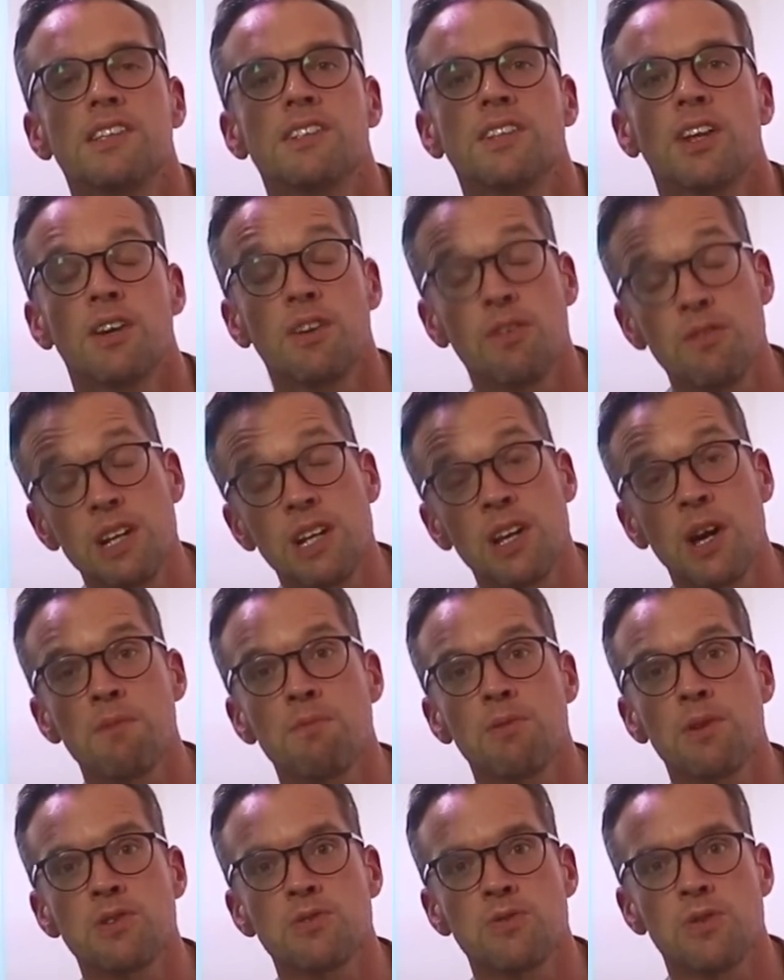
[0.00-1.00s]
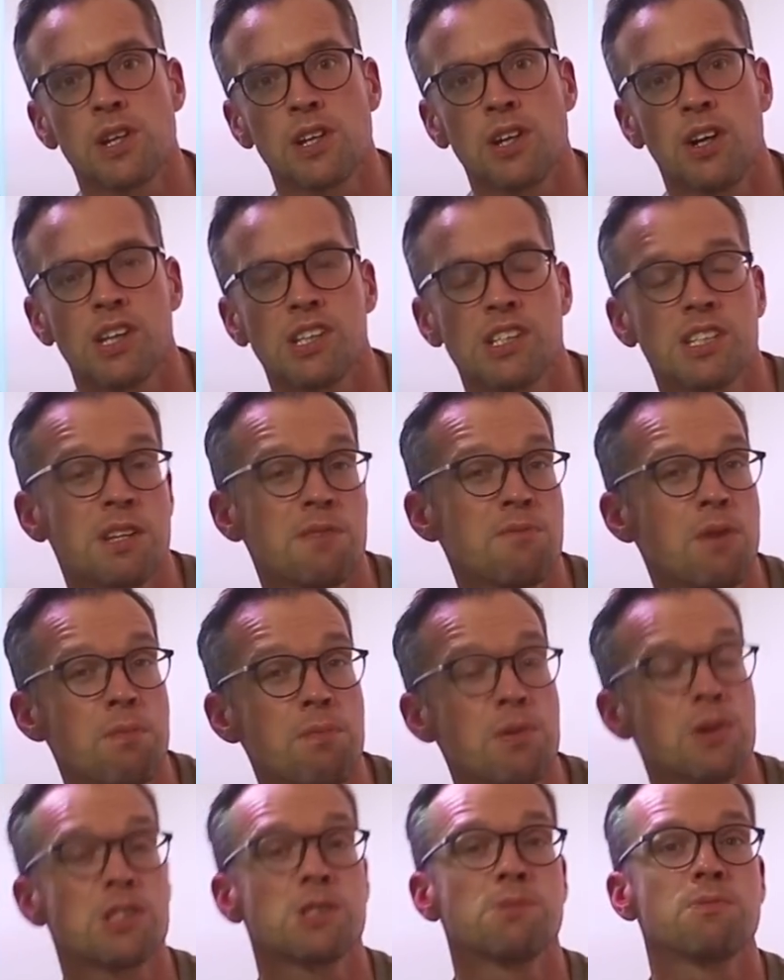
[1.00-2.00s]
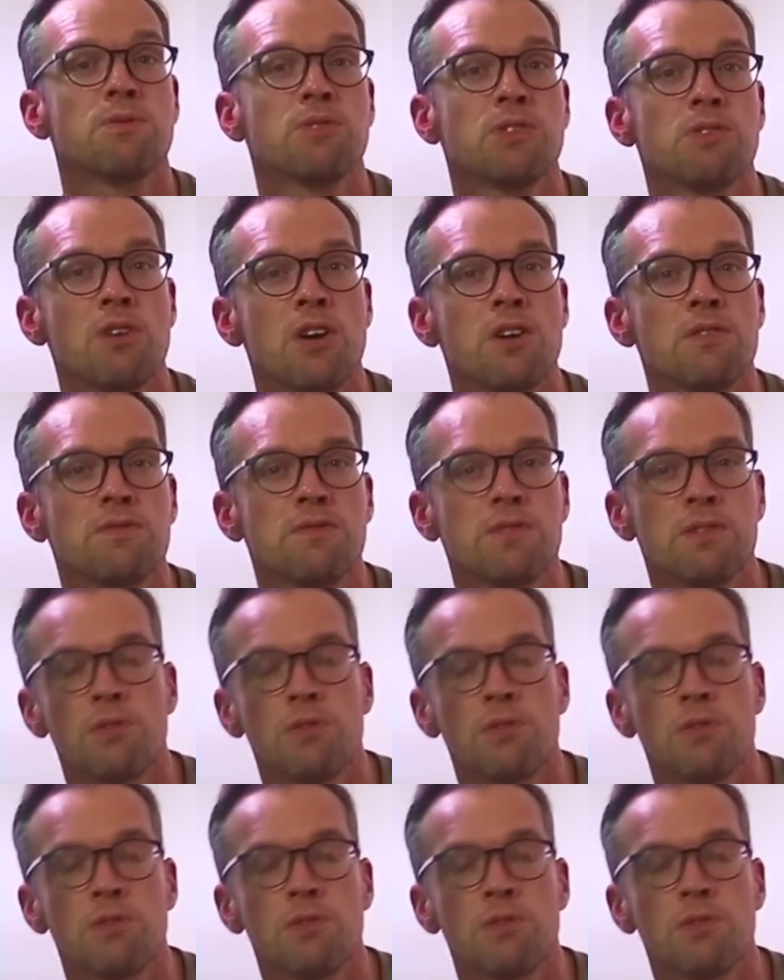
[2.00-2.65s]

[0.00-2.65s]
So I really hope you enjoy it, guys. It might put some of you off.